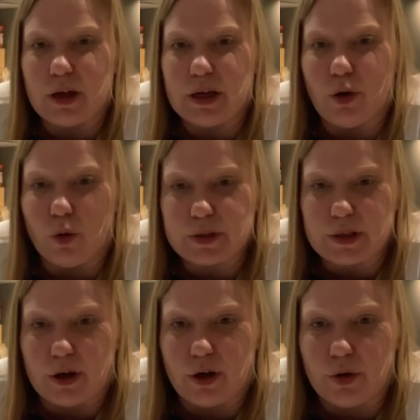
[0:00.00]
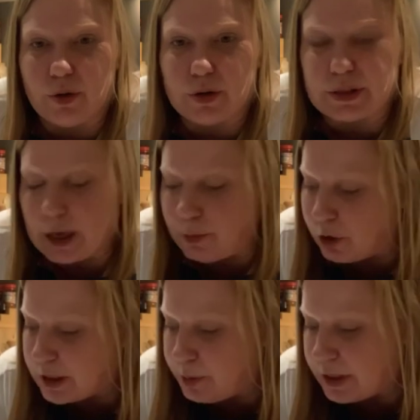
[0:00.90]
Also, some
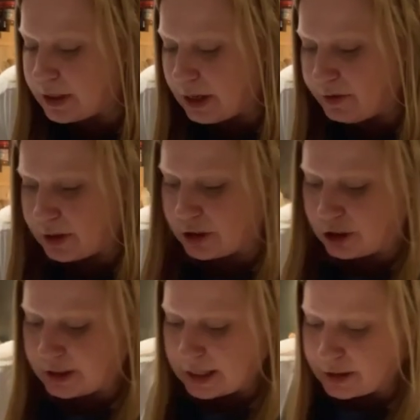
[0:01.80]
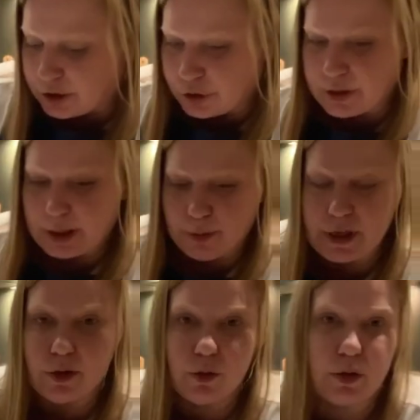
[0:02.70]
recipes, if it says to do
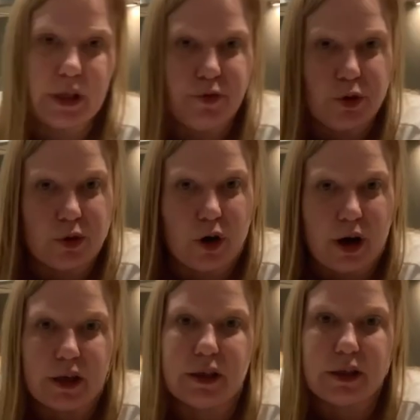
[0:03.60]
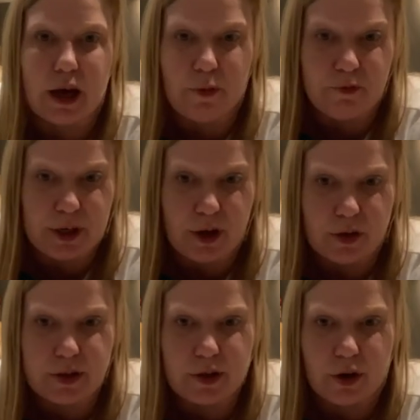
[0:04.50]
something, it will give you guided videos.
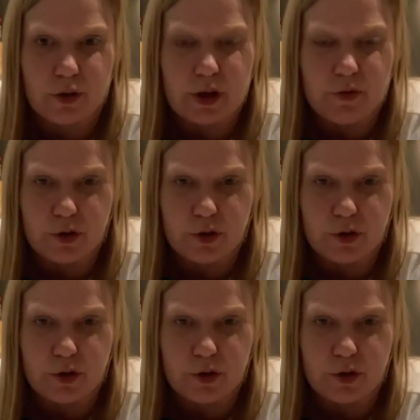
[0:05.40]
So if you're